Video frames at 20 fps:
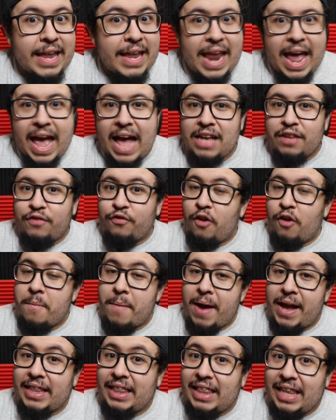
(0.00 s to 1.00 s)
And as for
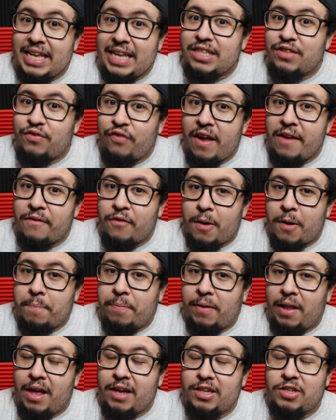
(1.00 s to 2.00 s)
my least favorite
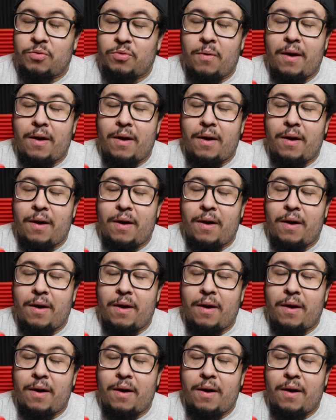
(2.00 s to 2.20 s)
plush,